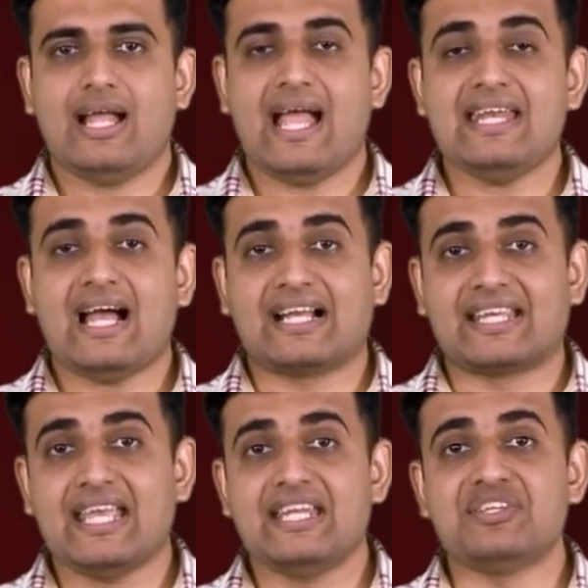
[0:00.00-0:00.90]
And
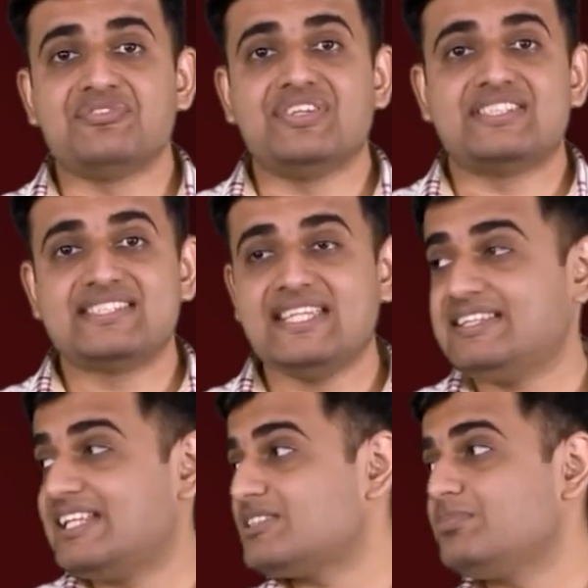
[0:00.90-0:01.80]
again, if we see
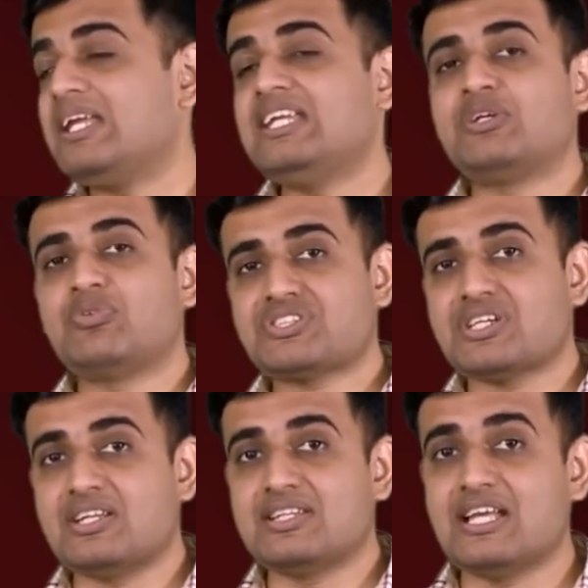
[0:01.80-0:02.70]
this main
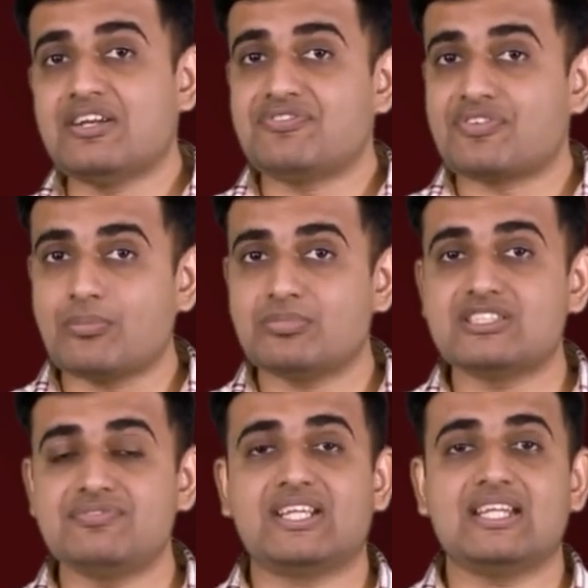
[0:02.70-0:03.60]
equation, then from
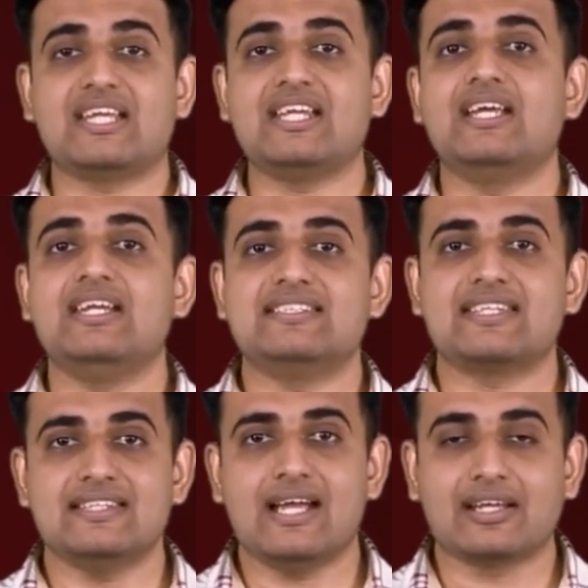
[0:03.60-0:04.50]
this we can clearly
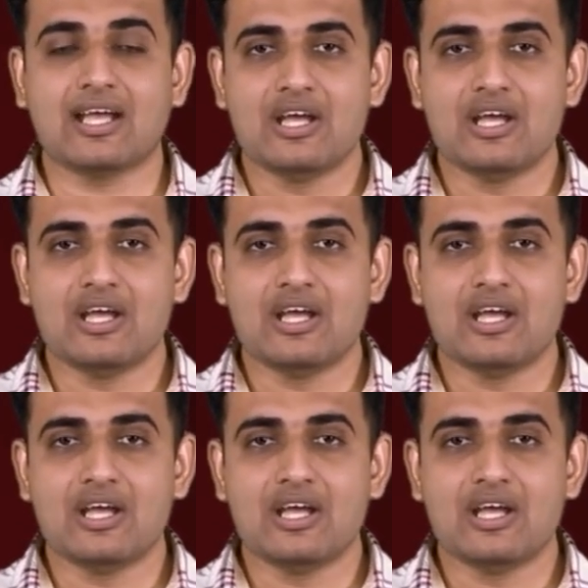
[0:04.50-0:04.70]
say that